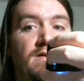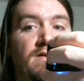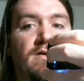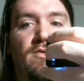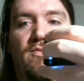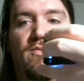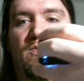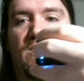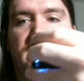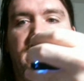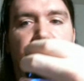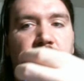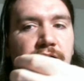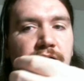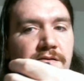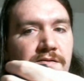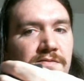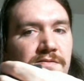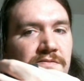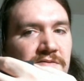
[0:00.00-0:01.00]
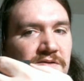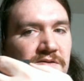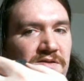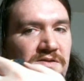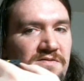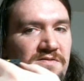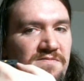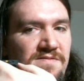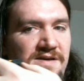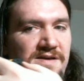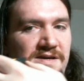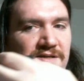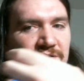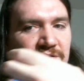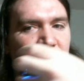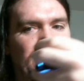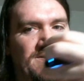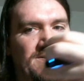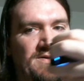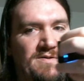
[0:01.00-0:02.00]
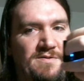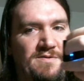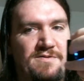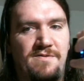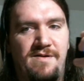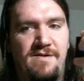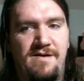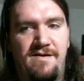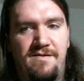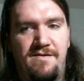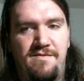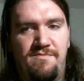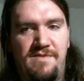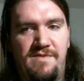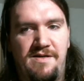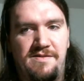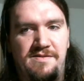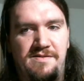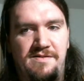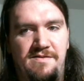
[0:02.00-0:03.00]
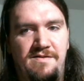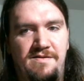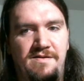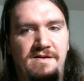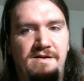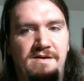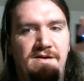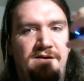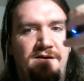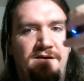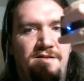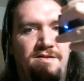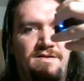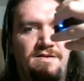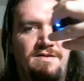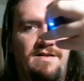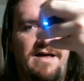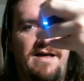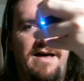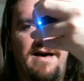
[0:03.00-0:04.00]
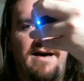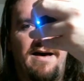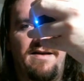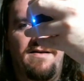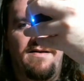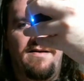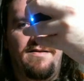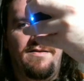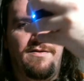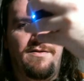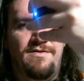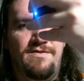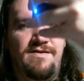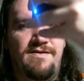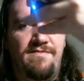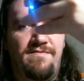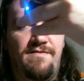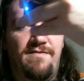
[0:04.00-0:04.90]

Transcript: a little weird in the face when you're going around. It makes it a little odd, a little